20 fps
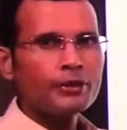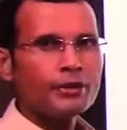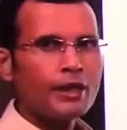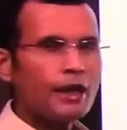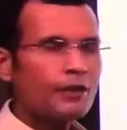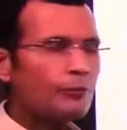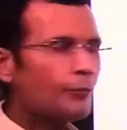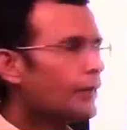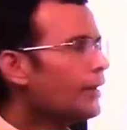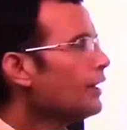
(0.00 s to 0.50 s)

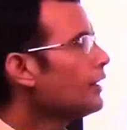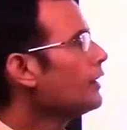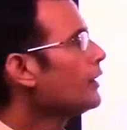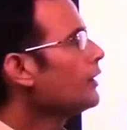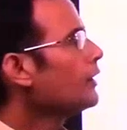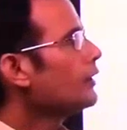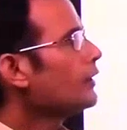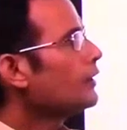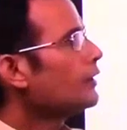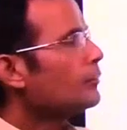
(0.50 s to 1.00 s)
that way
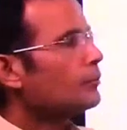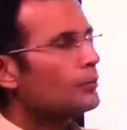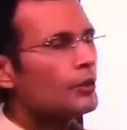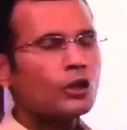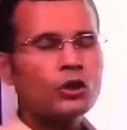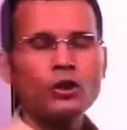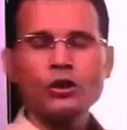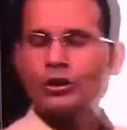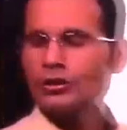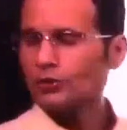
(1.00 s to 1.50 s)

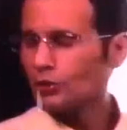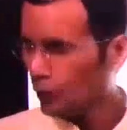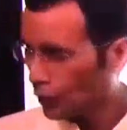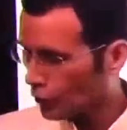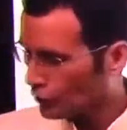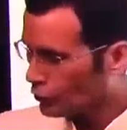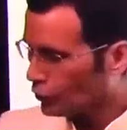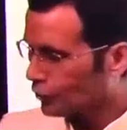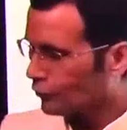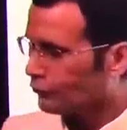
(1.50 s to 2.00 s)
because
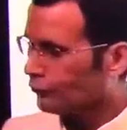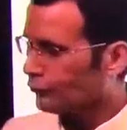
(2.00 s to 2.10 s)
lots of